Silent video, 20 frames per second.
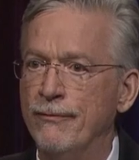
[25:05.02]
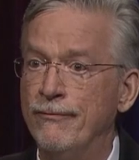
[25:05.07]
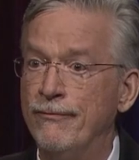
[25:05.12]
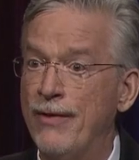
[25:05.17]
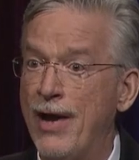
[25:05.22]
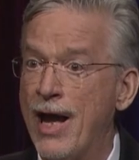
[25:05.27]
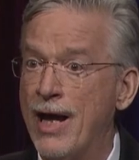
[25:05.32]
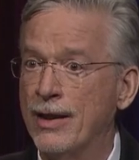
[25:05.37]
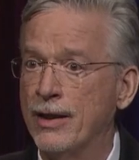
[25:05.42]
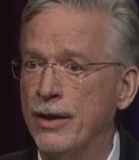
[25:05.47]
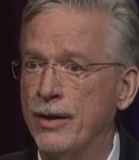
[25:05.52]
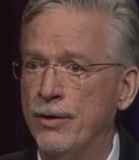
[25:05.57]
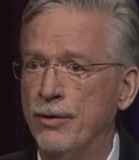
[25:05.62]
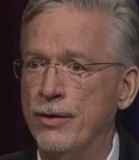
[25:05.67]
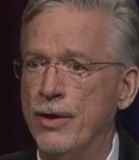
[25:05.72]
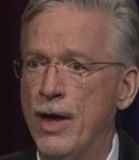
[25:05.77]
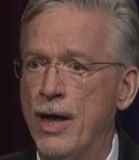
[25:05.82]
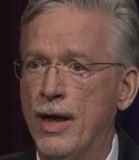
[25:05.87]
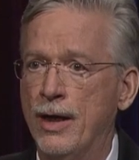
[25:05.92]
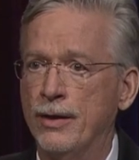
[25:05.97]
valid
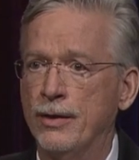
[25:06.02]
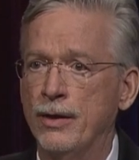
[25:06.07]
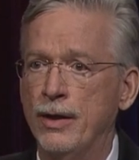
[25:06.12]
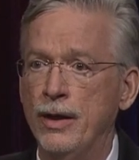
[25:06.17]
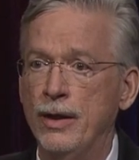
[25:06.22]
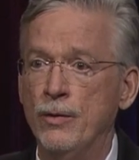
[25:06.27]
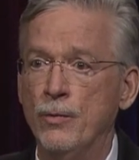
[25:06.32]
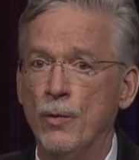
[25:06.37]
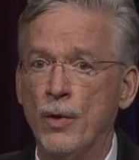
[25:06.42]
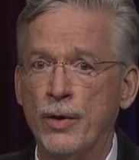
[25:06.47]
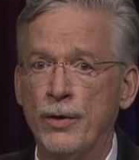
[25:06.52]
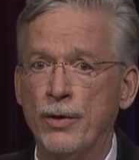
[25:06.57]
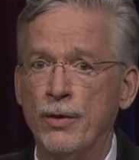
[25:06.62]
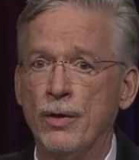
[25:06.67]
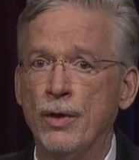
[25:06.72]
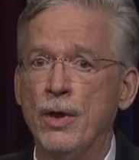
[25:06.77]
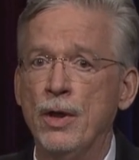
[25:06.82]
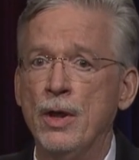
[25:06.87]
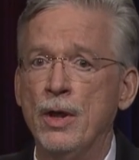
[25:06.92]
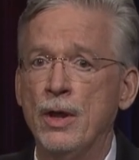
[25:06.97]
or not and
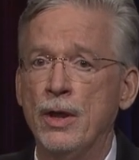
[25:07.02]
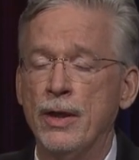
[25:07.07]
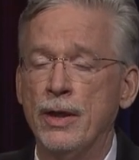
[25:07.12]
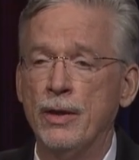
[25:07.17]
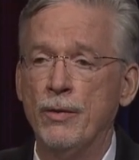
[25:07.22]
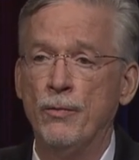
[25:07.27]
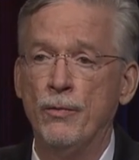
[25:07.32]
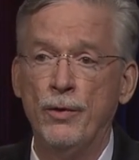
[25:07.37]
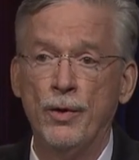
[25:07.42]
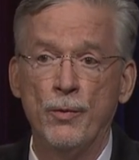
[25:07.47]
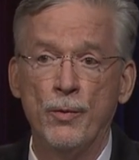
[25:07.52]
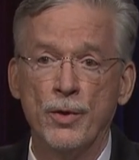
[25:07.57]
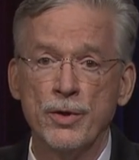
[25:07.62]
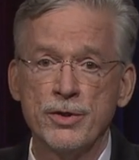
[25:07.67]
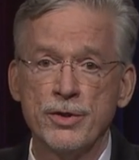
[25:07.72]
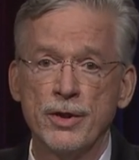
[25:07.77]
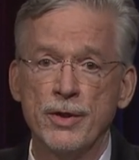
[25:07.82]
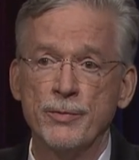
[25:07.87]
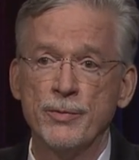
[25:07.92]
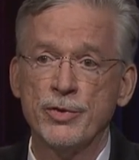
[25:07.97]
whether it, there were
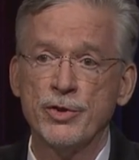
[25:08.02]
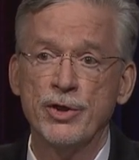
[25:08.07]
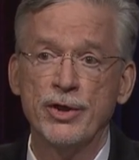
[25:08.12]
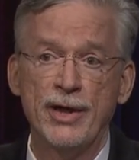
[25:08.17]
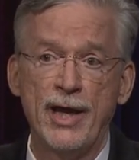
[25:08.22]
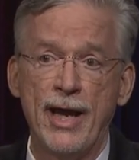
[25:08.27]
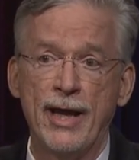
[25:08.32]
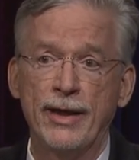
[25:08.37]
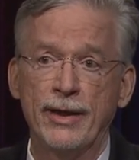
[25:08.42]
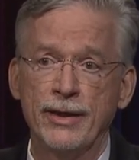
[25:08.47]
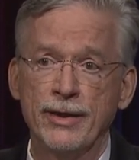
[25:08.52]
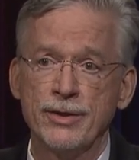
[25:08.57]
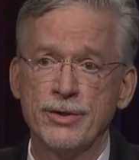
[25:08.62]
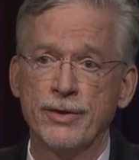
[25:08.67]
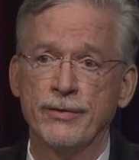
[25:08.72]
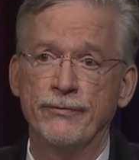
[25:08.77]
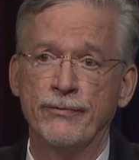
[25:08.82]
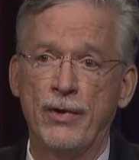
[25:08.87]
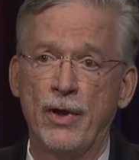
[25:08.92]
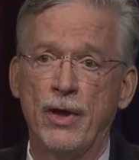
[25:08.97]
some
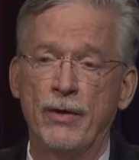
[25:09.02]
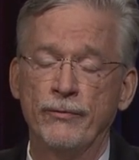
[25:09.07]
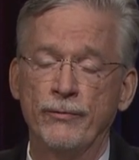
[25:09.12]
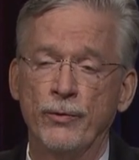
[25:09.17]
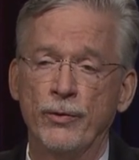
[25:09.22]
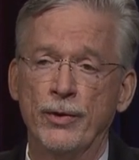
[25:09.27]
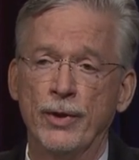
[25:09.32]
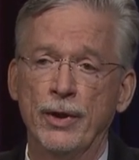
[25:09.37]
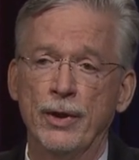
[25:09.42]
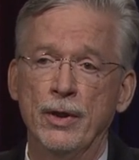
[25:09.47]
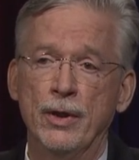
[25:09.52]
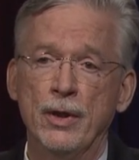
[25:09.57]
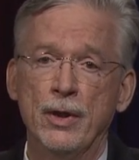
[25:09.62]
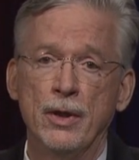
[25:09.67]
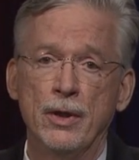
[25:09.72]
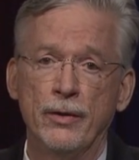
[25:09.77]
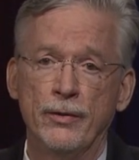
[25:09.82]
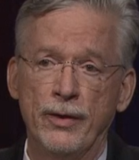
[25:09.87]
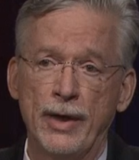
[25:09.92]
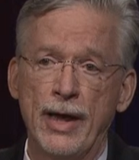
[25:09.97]
shenanigans involved with it.
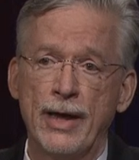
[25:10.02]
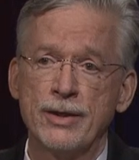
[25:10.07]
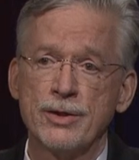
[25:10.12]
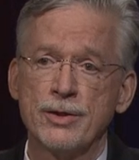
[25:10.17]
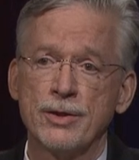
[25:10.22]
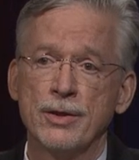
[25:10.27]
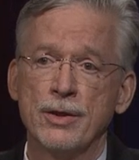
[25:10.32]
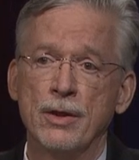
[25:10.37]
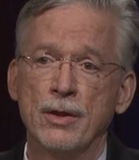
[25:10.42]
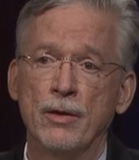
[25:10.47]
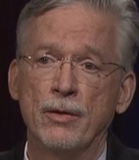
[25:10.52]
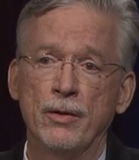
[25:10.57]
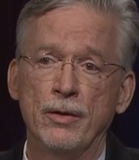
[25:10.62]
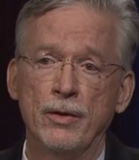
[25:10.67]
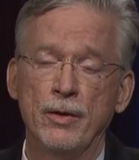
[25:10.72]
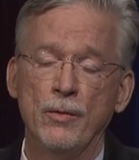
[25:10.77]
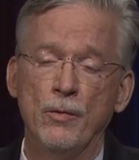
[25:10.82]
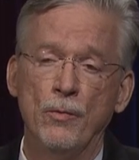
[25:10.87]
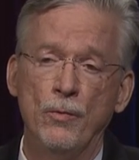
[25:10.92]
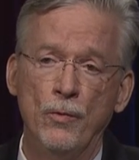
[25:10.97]
That's
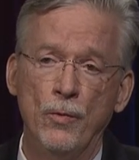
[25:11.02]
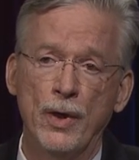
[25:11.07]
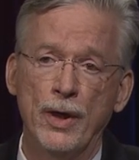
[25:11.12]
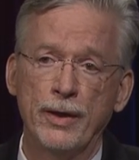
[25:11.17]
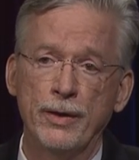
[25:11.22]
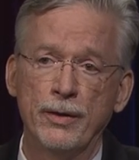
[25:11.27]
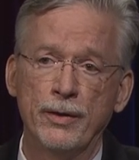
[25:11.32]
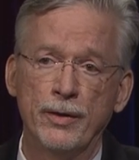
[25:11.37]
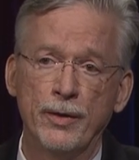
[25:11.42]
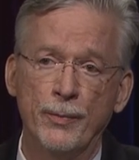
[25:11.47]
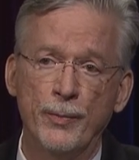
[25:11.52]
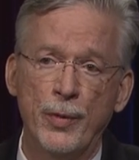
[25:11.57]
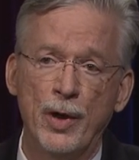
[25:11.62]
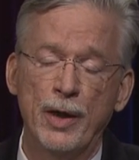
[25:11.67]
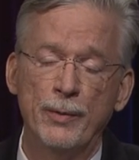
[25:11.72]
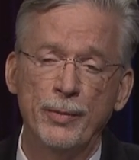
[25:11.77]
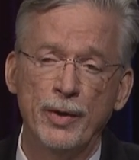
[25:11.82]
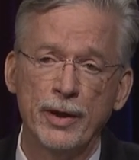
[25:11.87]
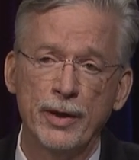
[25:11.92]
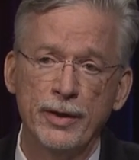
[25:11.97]
what the
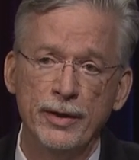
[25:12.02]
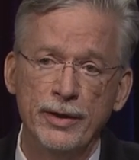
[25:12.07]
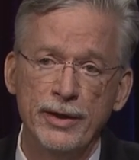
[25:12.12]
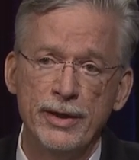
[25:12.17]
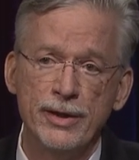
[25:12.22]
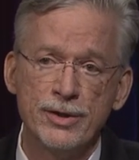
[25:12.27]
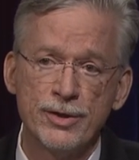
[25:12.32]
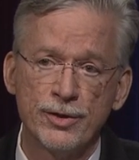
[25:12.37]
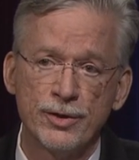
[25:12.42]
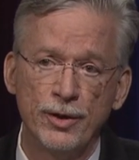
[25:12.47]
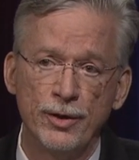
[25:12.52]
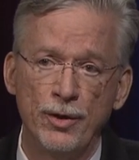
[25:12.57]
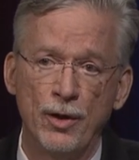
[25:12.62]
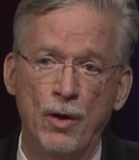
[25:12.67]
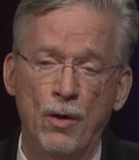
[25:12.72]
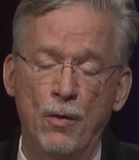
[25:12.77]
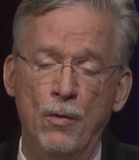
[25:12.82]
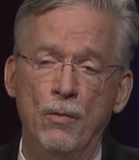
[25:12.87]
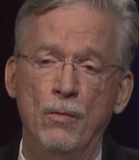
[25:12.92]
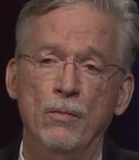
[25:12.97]
public needs to
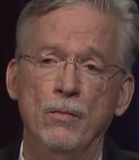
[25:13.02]
know